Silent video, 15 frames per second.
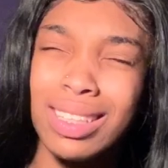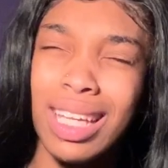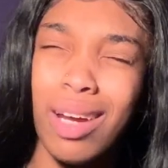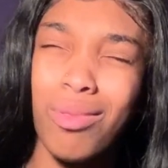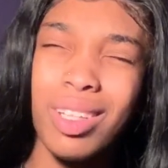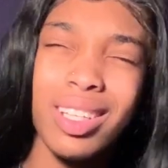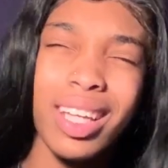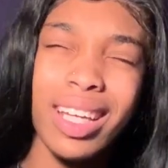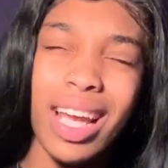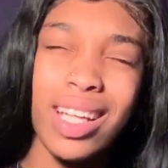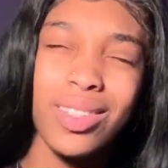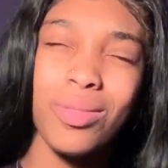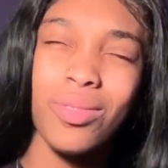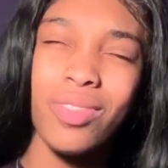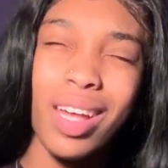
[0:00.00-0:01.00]
I really did gain
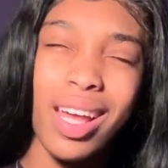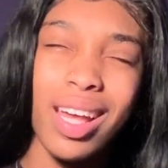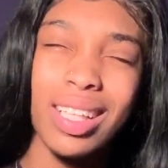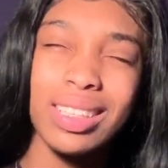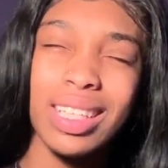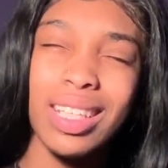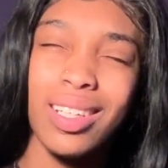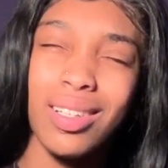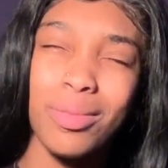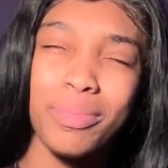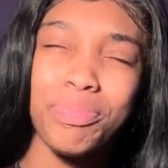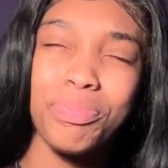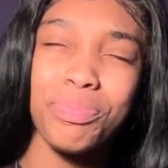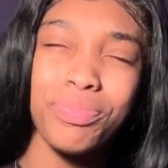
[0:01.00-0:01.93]
them fast, and I'm